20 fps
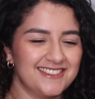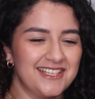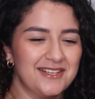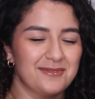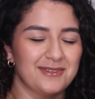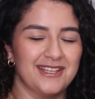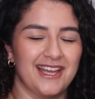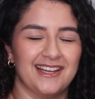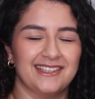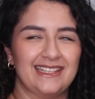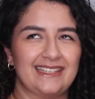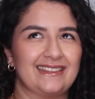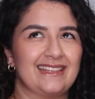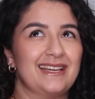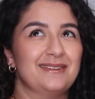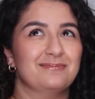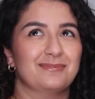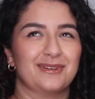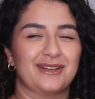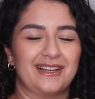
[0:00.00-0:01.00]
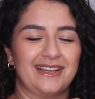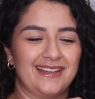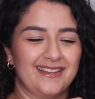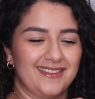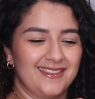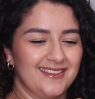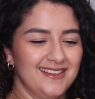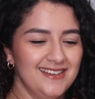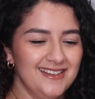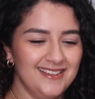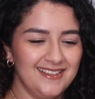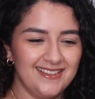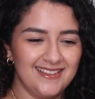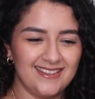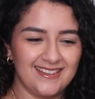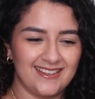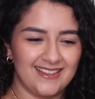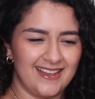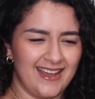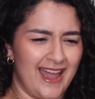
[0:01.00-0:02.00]
She will not let them breathe.
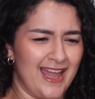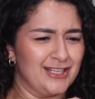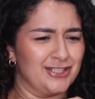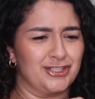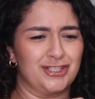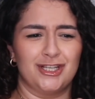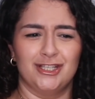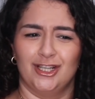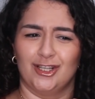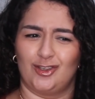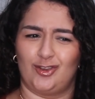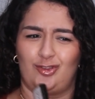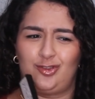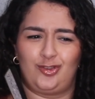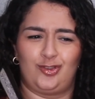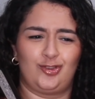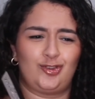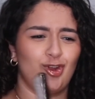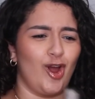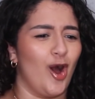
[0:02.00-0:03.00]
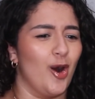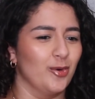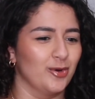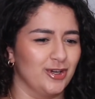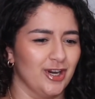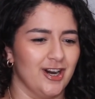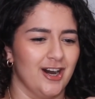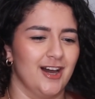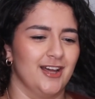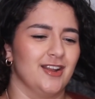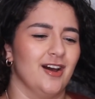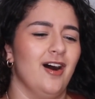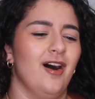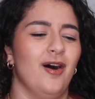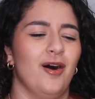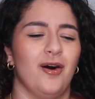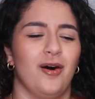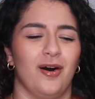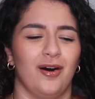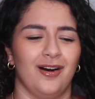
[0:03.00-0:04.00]
And she looks so good.
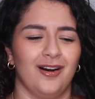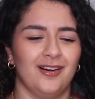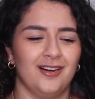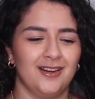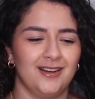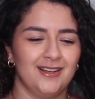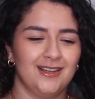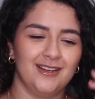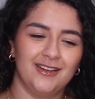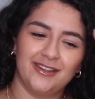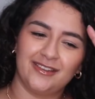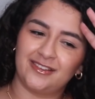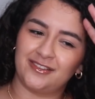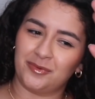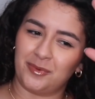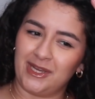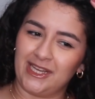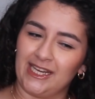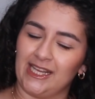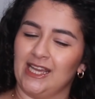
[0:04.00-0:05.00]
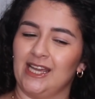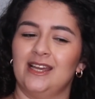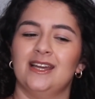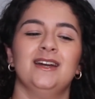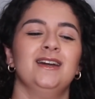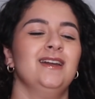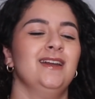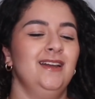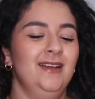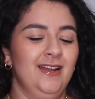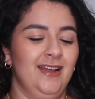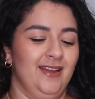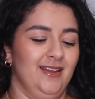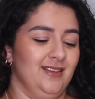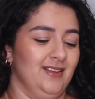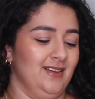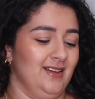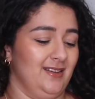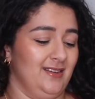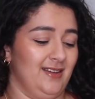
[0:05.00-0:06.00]
Oh, sweetie.
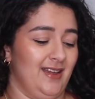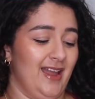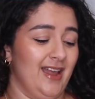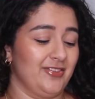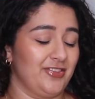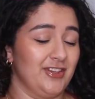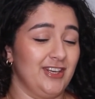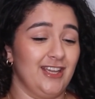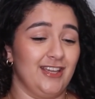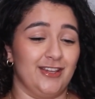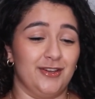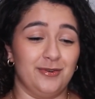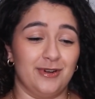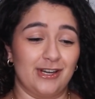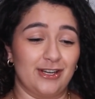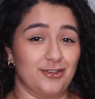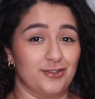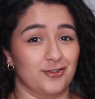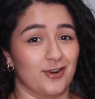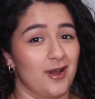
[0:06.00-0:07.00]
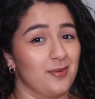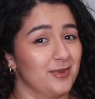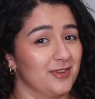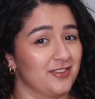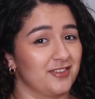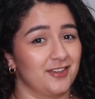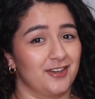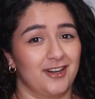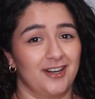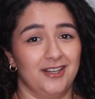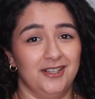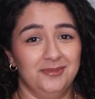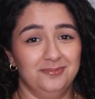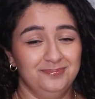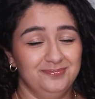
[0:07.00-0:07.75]
Anthony, you are in trouble, sir.